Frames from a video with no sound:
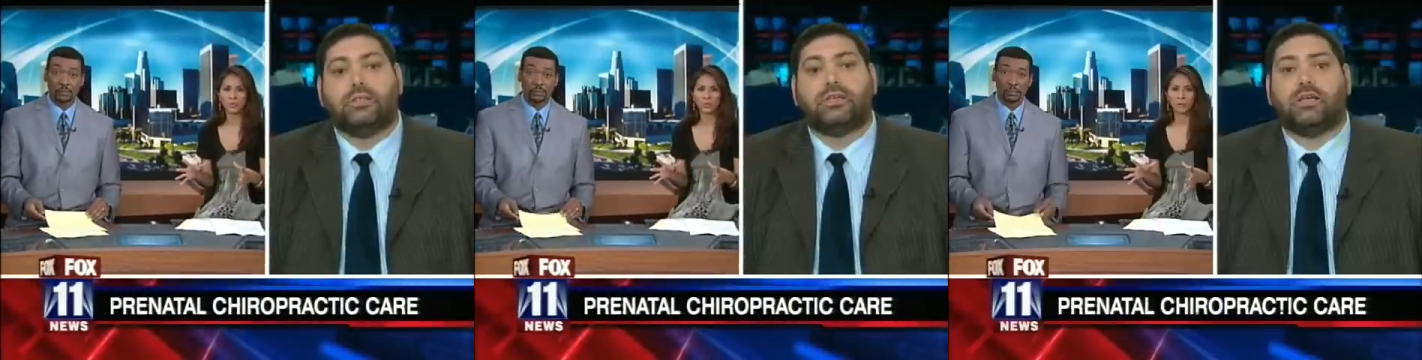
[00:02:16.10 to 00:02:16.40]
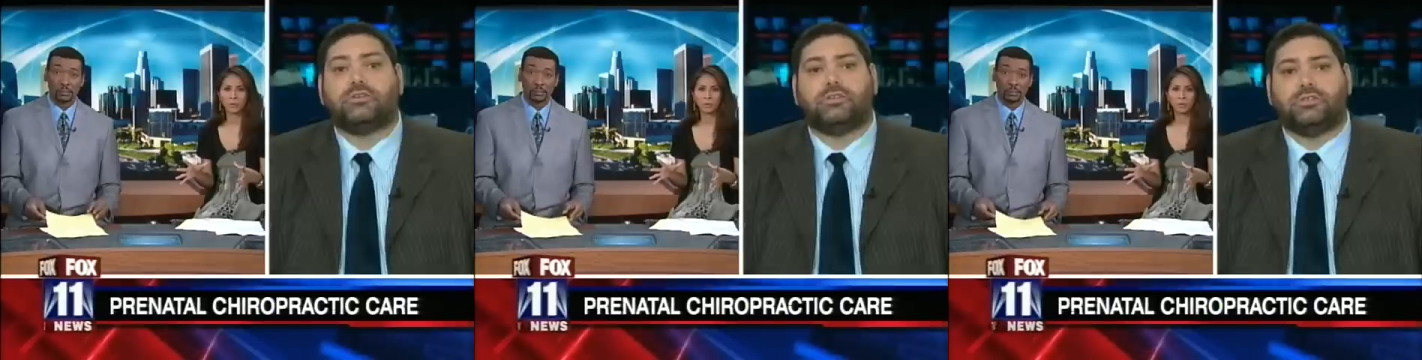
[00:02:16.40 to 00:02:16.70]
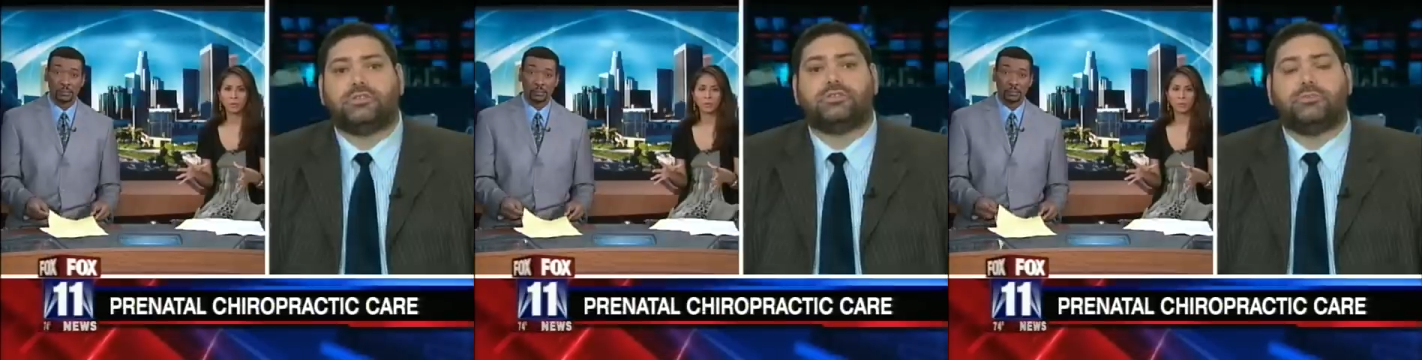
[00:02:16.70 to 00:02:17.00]
That's actually
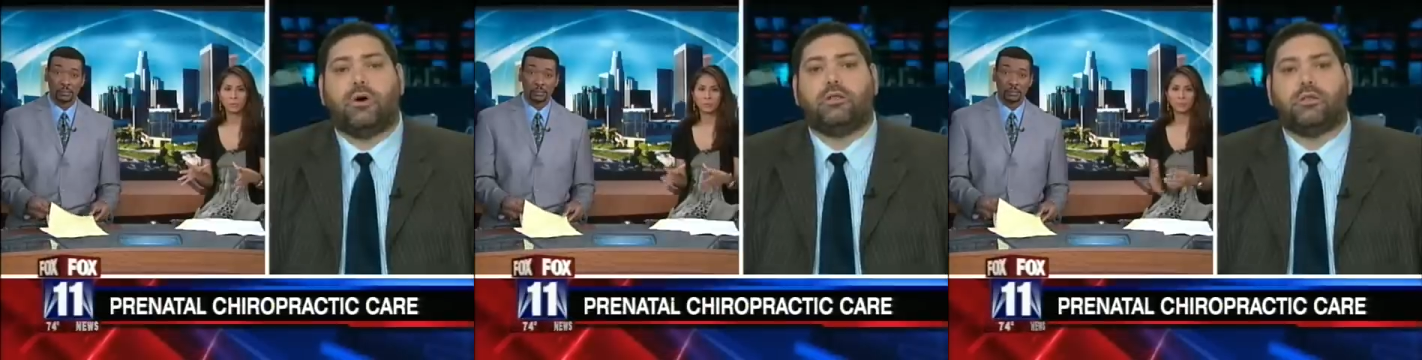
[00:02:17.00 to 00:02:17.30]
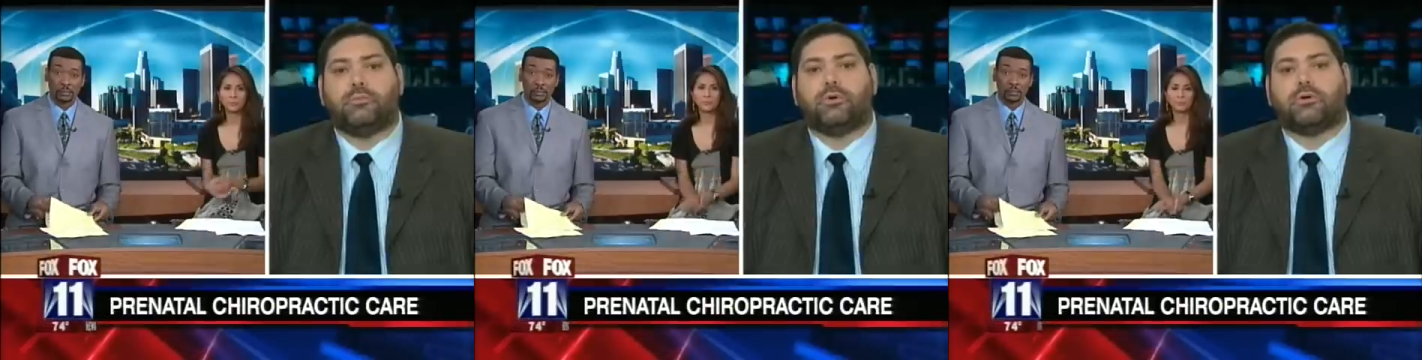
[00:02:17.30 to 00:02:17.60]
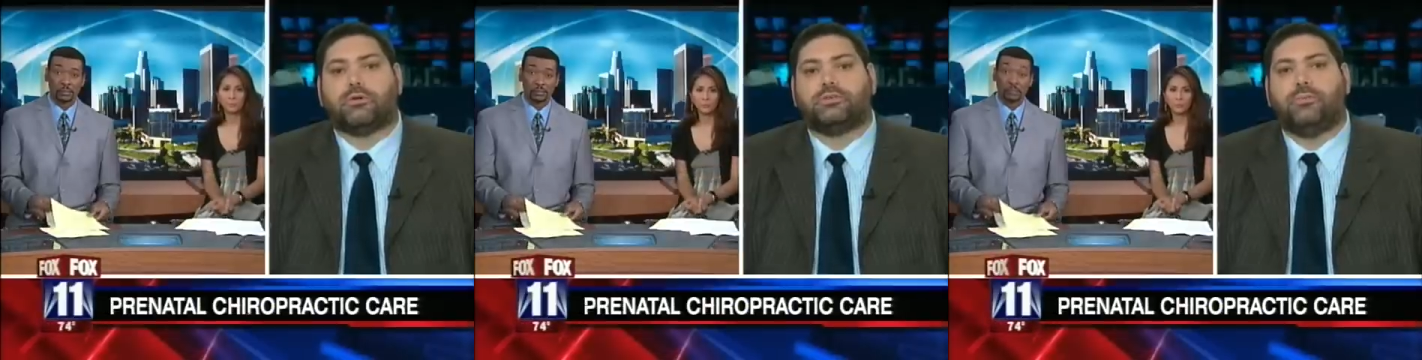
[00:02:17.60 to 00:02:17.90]
just a small
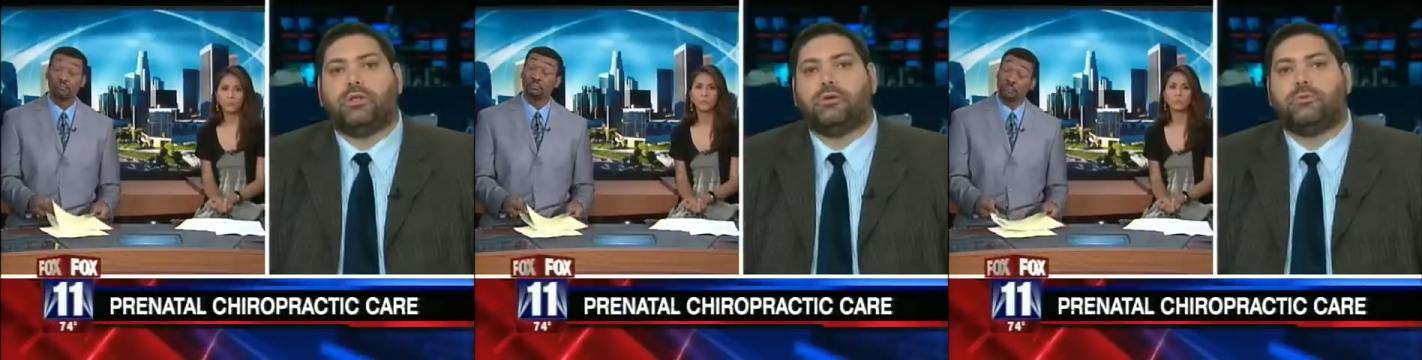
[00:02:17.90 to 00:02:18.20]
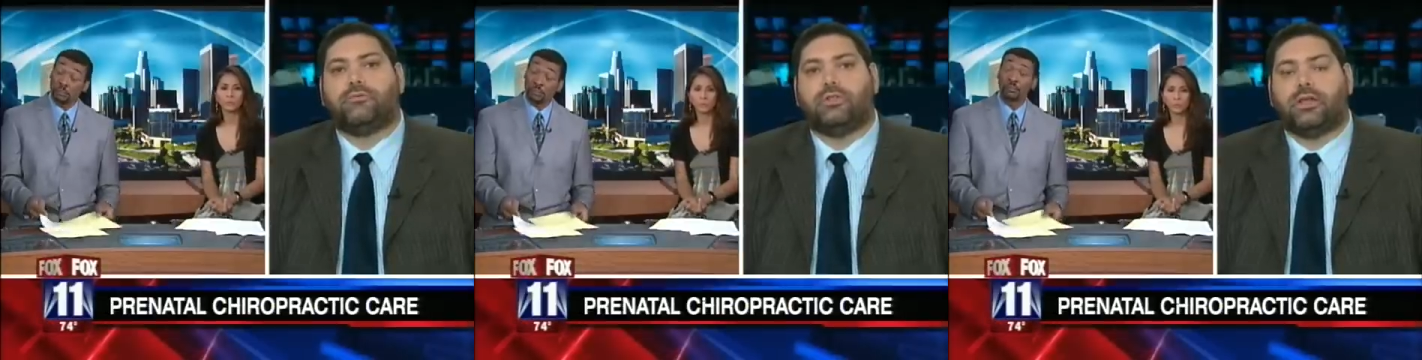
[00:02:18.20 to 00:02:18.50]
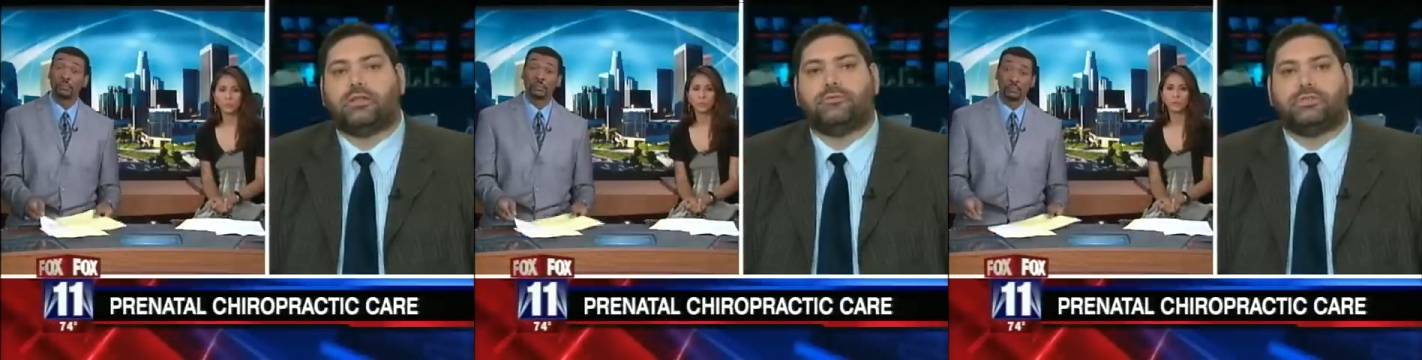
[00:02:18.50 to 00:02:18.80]
number. Small number of
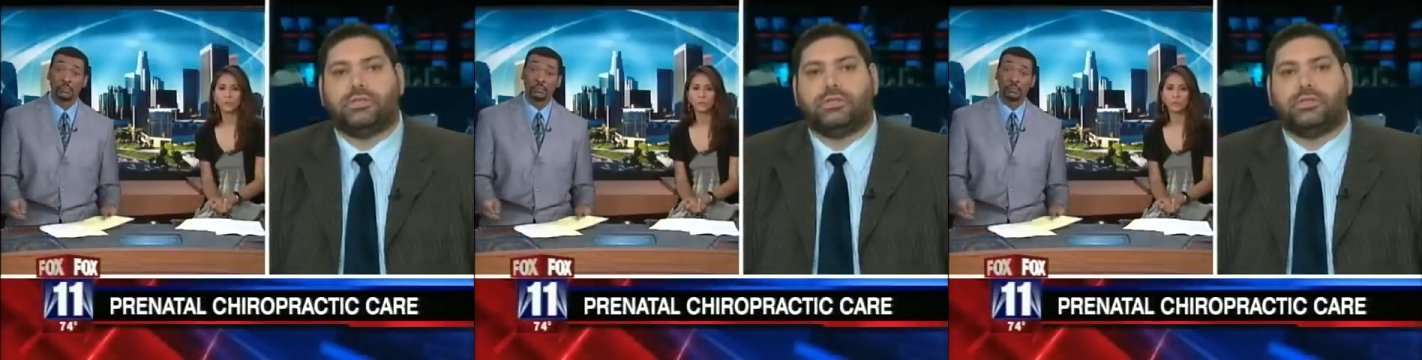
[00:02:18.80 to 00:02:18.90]
elective